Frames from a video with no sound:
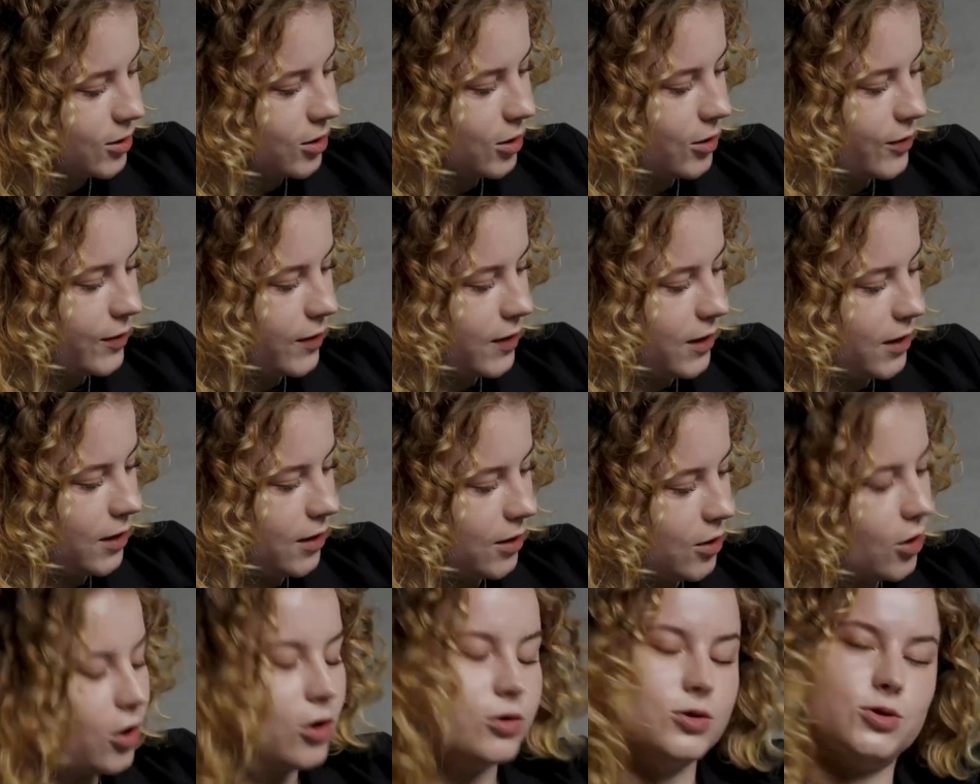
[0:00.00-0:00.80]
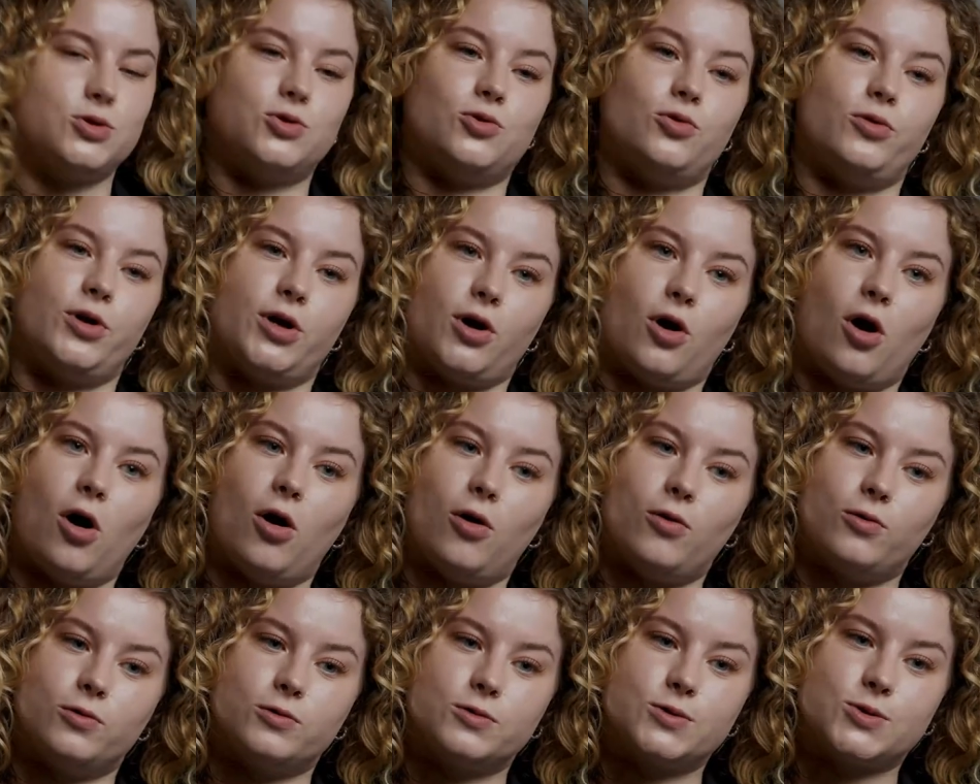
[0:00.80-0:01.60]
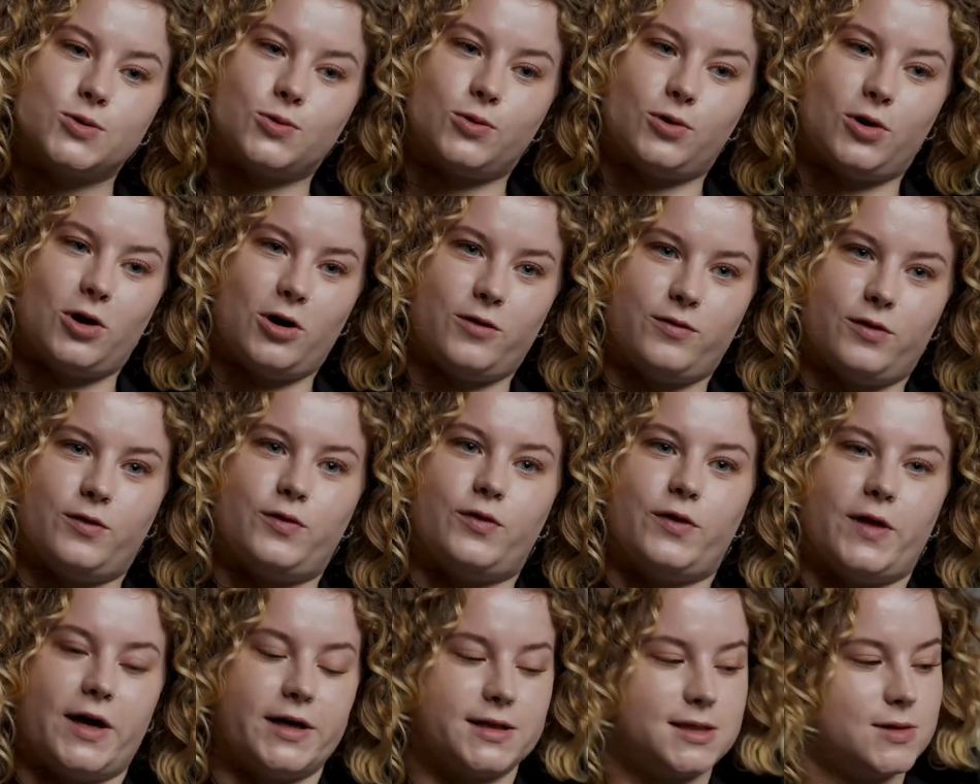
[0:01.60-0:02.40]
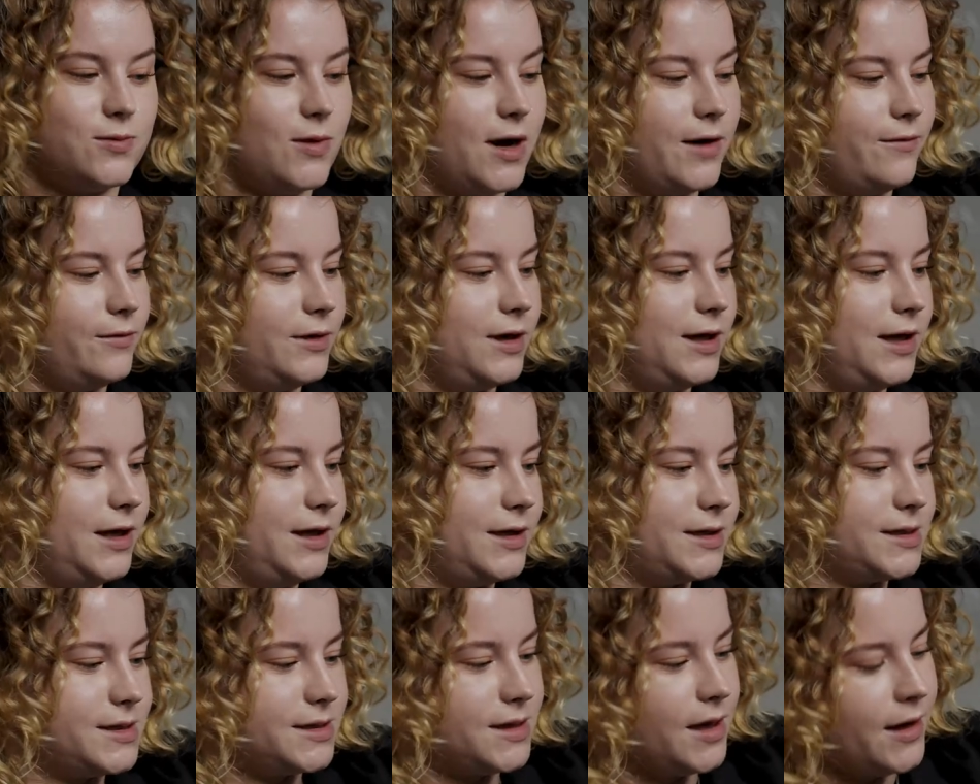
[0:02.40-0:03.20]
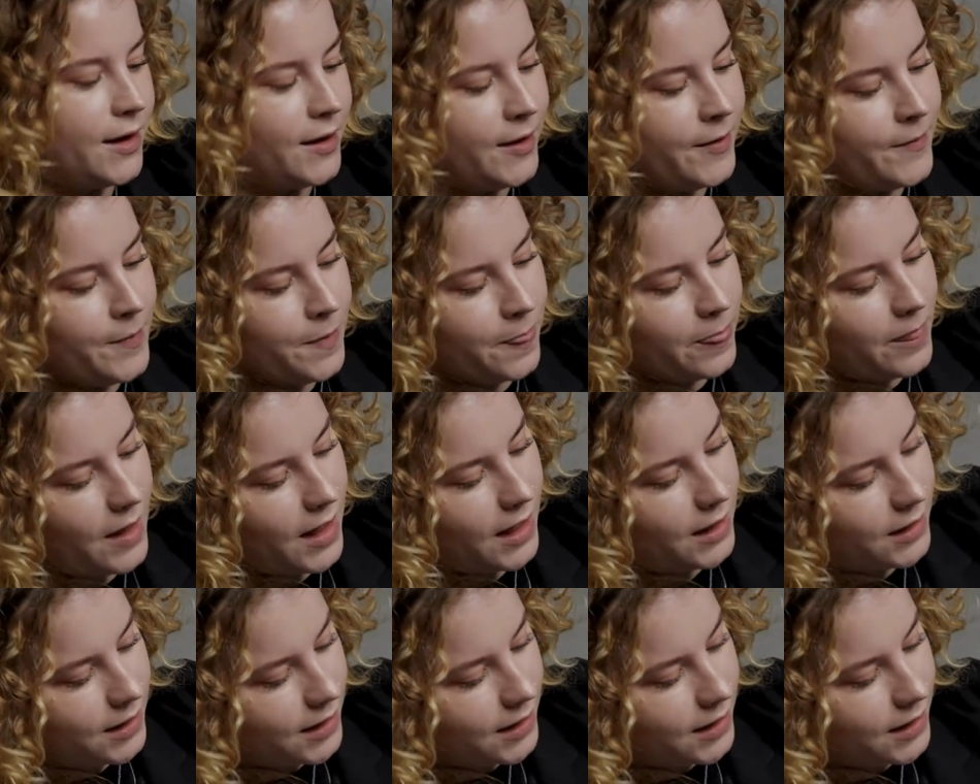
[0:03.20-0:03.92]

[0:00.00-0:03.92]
got the contouring holes all over for that sweat release. And